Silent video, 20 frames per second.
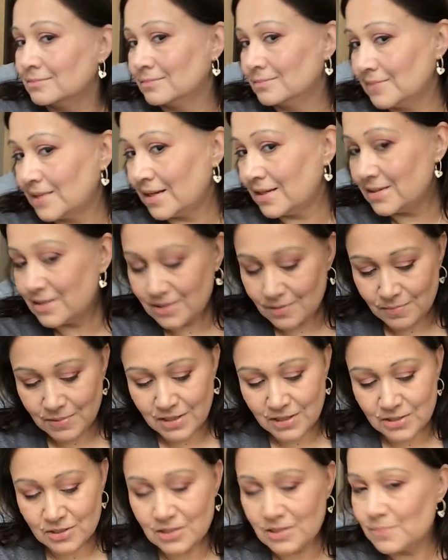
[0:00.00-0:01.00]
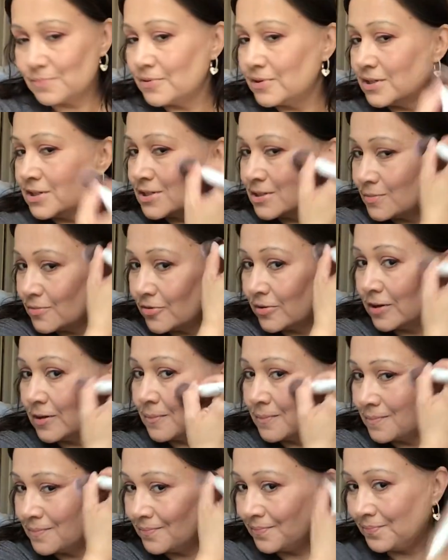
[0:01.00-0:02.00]
And that is the blush. It's pretty shimmery,
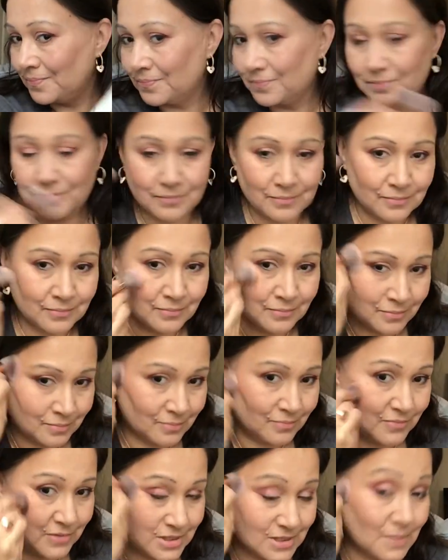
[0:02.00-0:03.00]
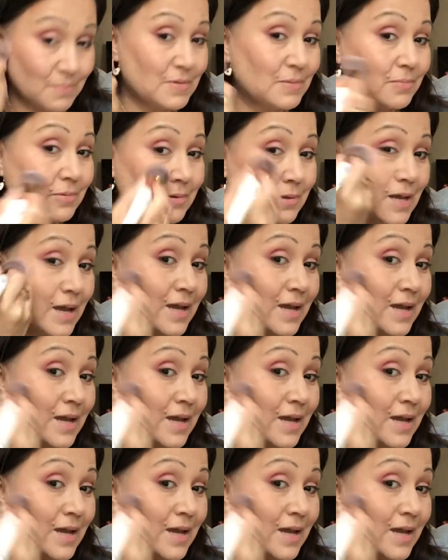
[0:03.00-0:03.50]
but some people